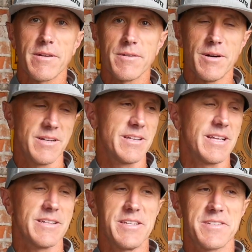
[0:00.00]
Well,
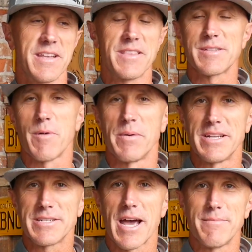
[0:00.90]
at least at this moment
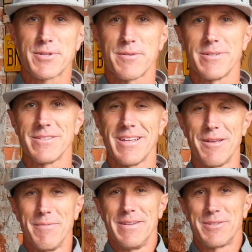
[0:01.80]
in time, turned
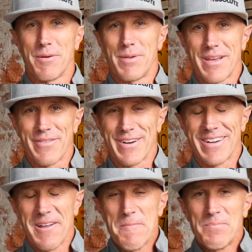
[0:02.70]
him into a believer.
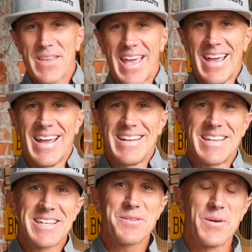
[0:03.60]
And
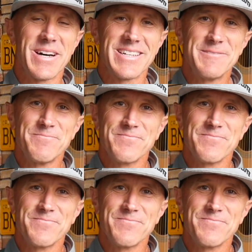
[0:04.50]
guess what?